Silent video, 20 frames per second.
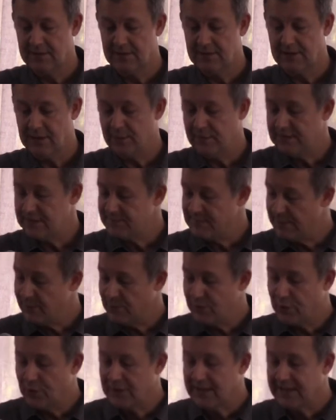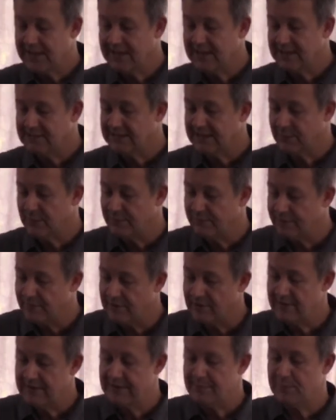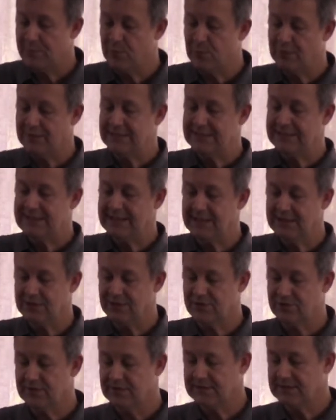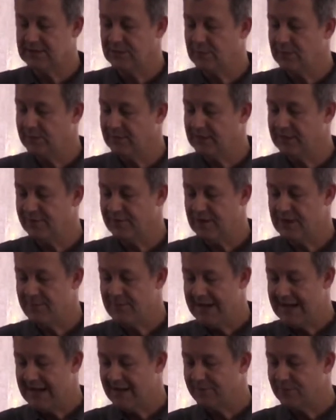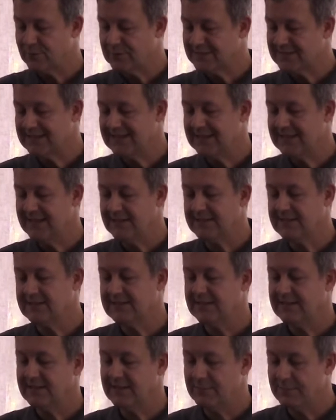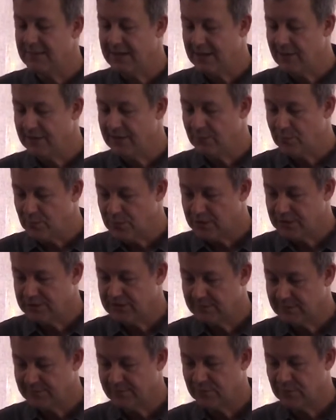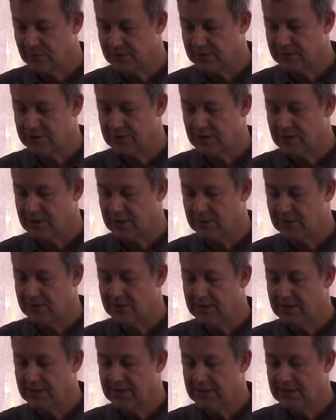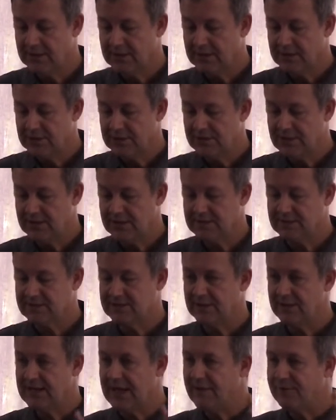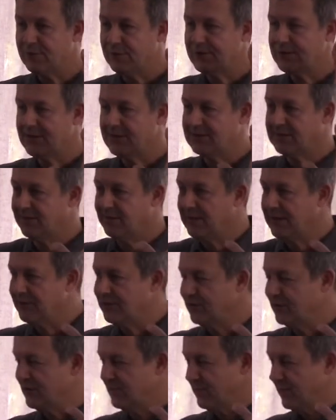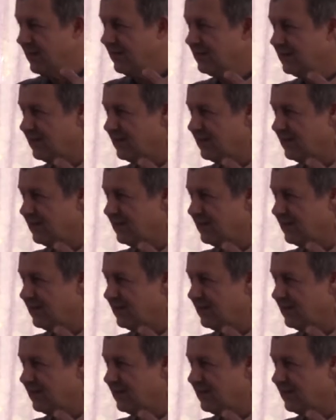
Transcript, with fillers: Though these men were not kings, they were very important dignitaries, and it would have been a very powerful scene to see them bowing in worship before the child Jesus. So you have to adjust the picture in your mind a